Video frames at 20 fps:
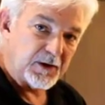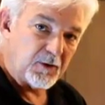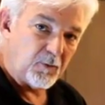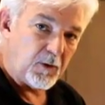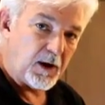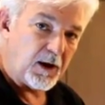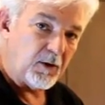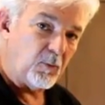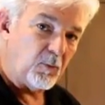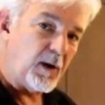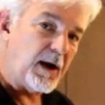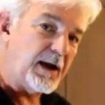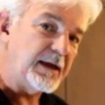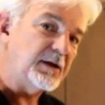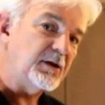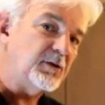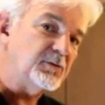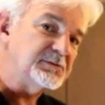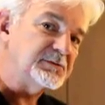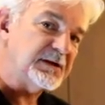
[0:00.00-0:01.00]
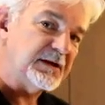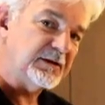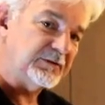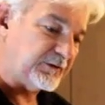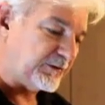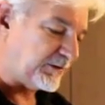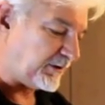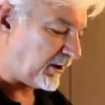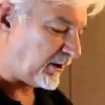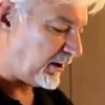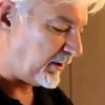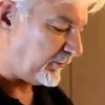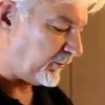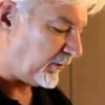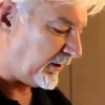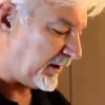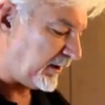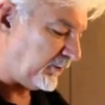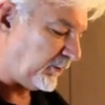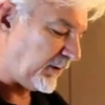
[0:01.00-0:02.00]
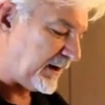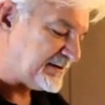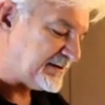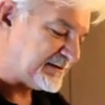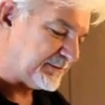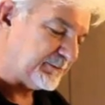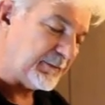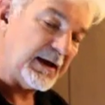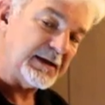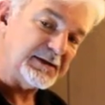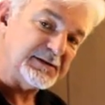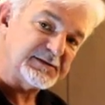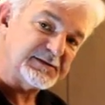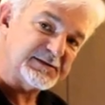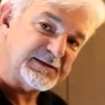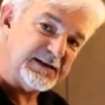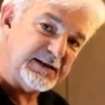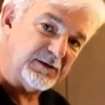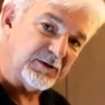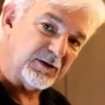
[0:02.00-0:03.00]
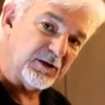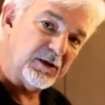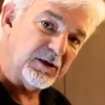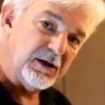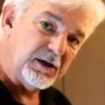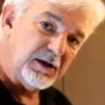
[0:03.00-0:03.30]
while wine goes into the carboy. Otherwise it might seal